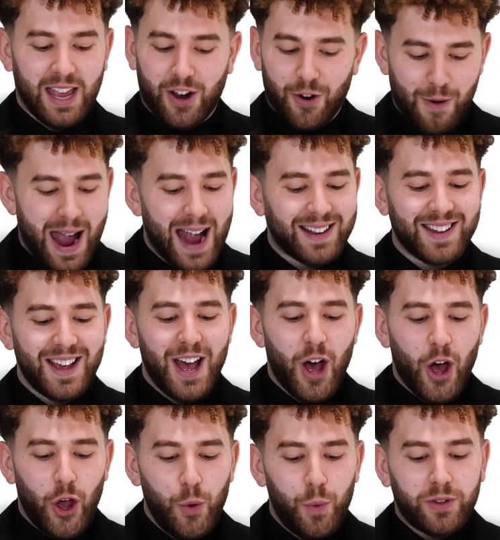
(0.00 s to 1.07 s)
Incorrect.
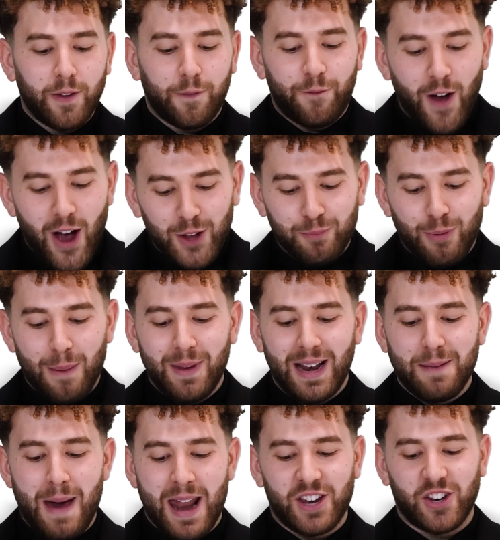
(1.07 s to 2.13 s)
Who was the first Premier
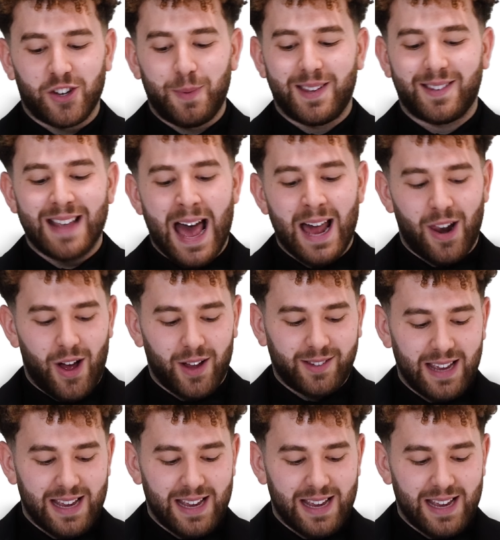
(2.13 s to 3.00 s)
League manager to be sacked last